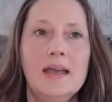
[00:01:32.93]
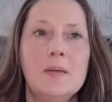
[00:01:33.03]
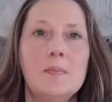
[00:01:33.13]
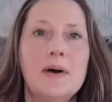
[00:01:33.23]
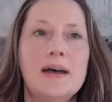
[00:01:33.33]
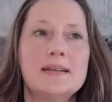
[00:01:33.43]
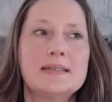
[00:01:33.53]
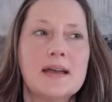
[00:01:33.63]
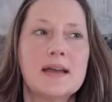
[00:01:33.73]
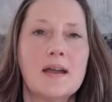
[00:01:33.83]

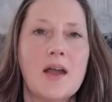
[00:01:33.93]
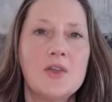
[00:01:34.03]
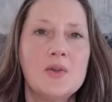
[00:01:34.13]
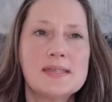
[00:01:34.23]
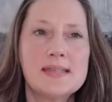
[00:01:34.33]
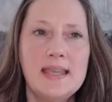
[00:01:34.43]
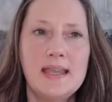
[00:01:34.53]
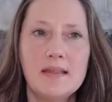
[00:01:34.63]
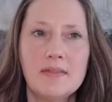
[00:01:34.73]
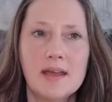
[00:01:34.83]
But are you
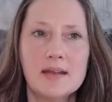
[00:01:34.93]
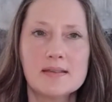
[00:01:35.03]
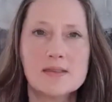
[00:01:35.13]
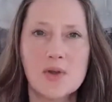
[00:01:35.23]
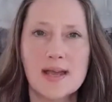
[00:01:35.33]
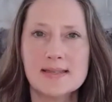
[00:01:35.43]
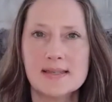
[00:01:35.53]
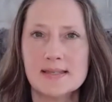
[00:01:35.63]
seeing that stress